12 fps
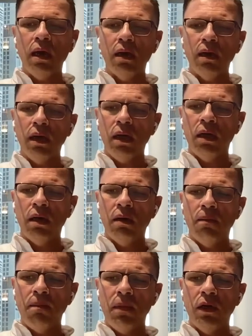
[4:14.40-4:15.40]
Yeah.
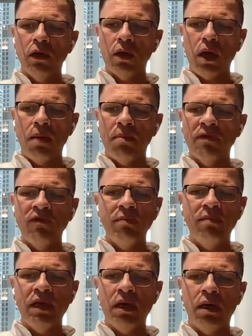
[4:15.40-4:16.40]
Look, above
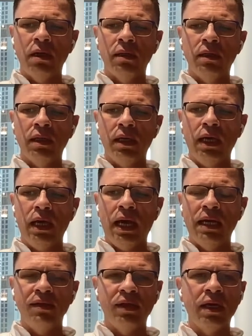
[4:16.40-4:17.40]
and beyond
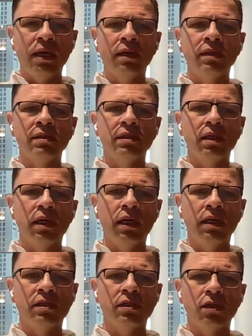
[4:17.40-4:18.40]
anything else,
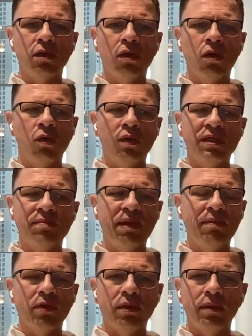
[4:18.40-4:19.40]
it's always
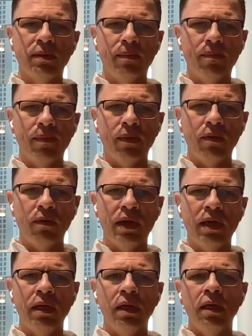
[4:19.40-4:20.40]
people,
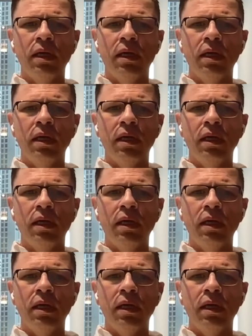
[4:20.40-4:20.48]
right?